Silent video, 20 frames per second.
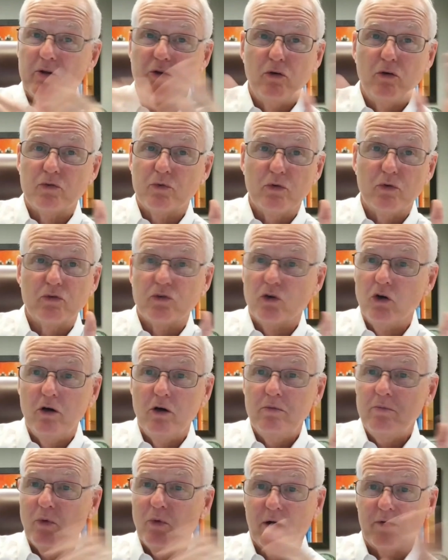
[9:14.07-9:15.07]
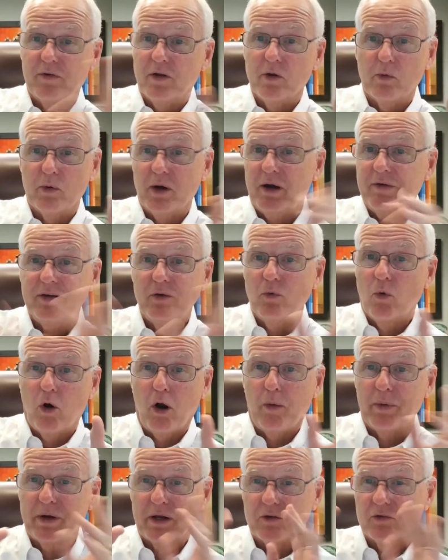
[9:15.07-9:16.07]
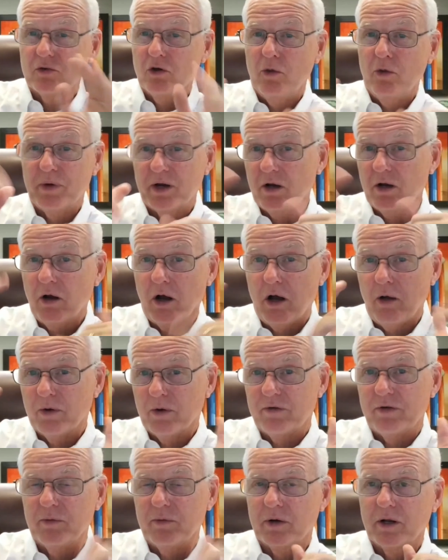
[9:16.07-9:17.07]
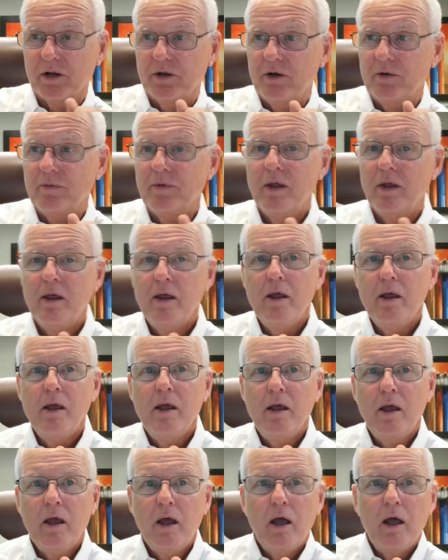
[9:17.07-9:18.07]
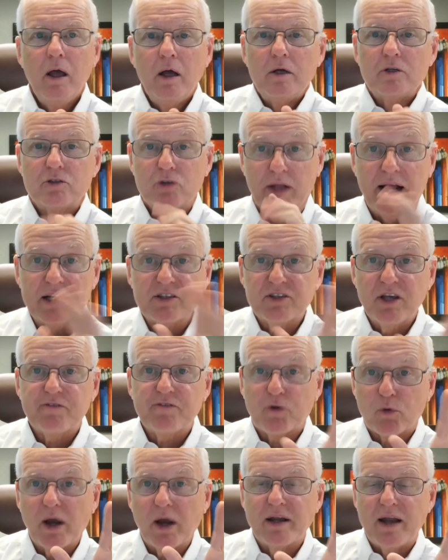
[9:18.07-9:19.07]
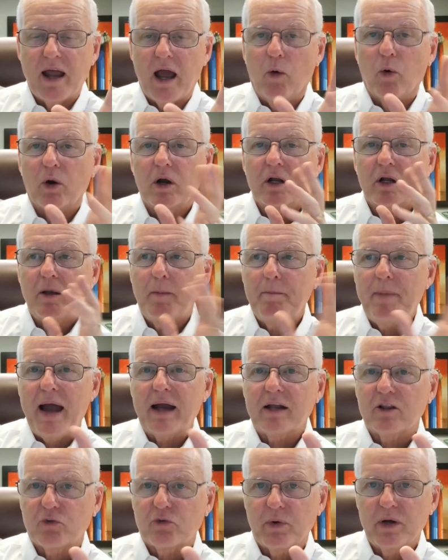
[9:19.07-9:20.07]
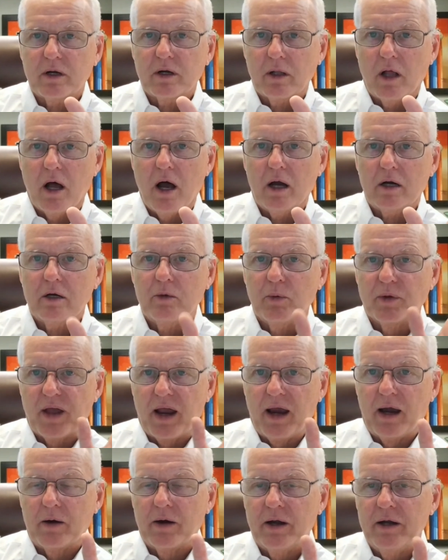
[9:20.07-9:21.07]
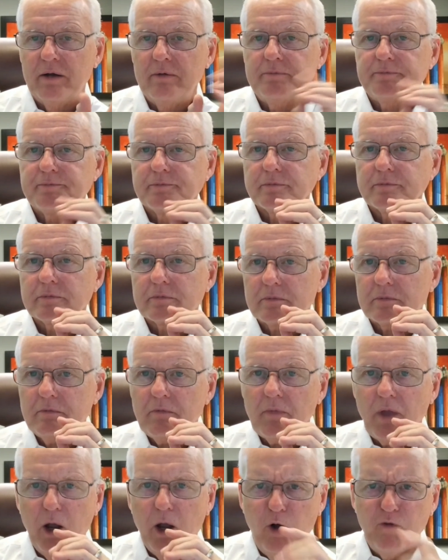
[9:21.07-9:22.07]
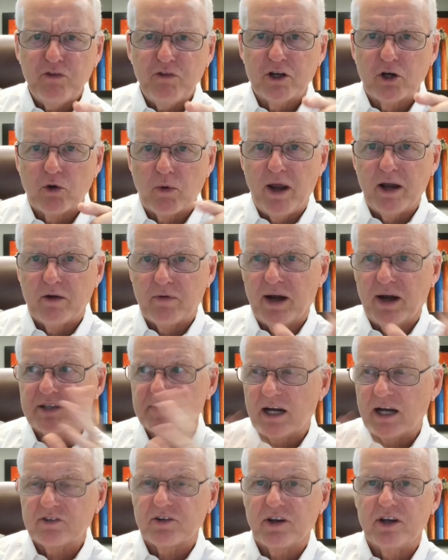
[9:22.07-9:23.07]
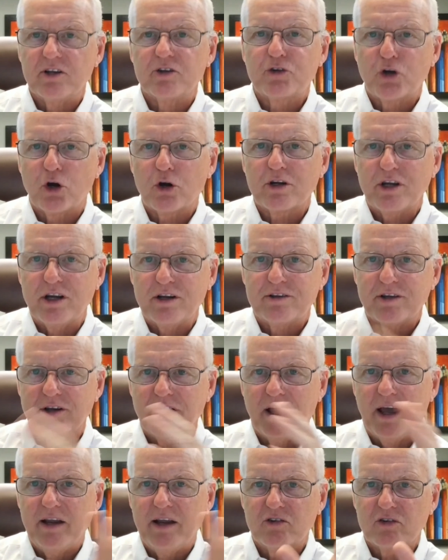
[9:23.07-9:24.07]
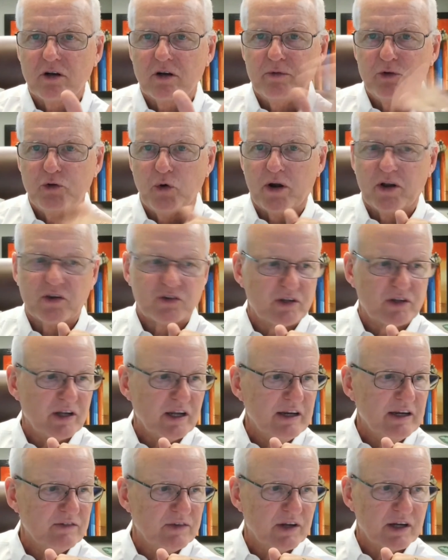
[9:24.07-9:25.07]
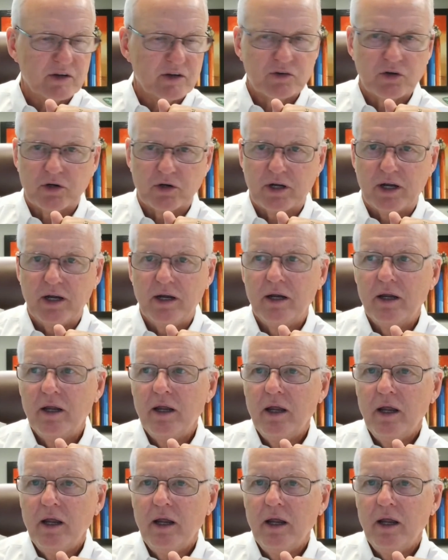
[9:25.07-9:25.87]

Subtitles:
Do Zoom wherever in the world. We can Zoom. We can call. Whatever you want to do. So that's it for right now. We're going to come back at 3 o'clock with Aaron. And hopefully Greg is actually in Turkey today. He's going to join us in the evening in Turkey.